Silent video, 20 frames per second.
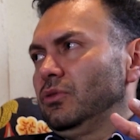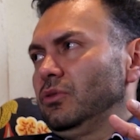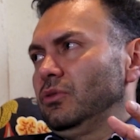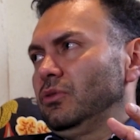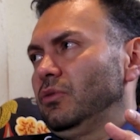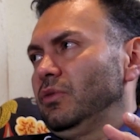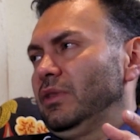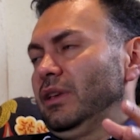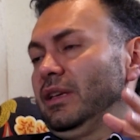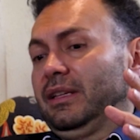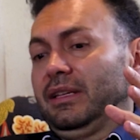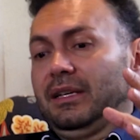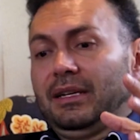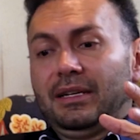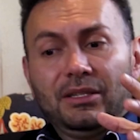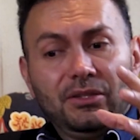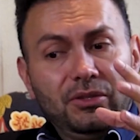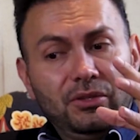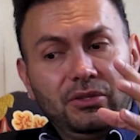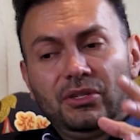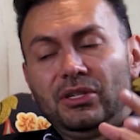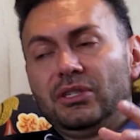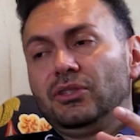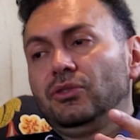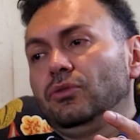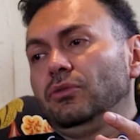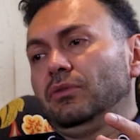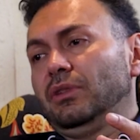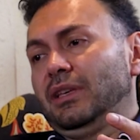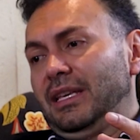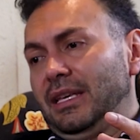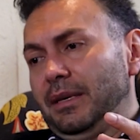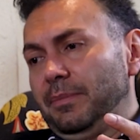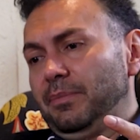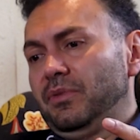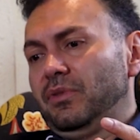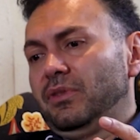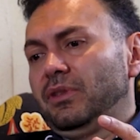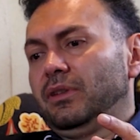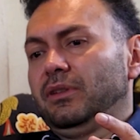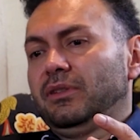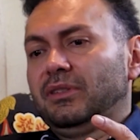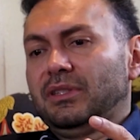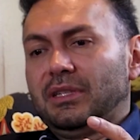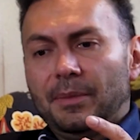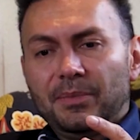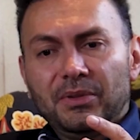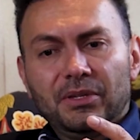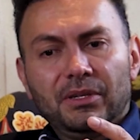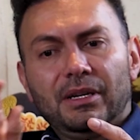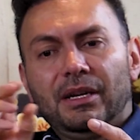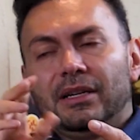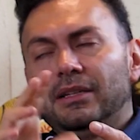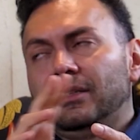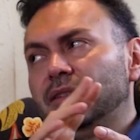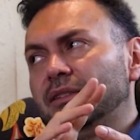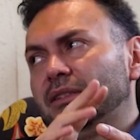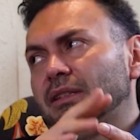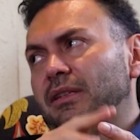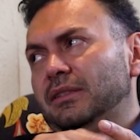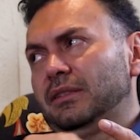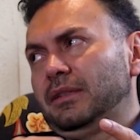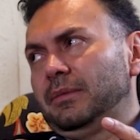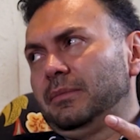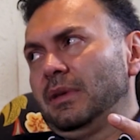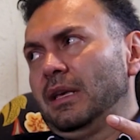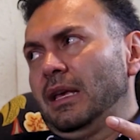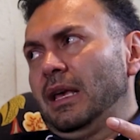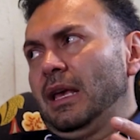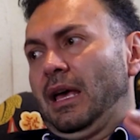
So the idea is just to keep the subsidizing system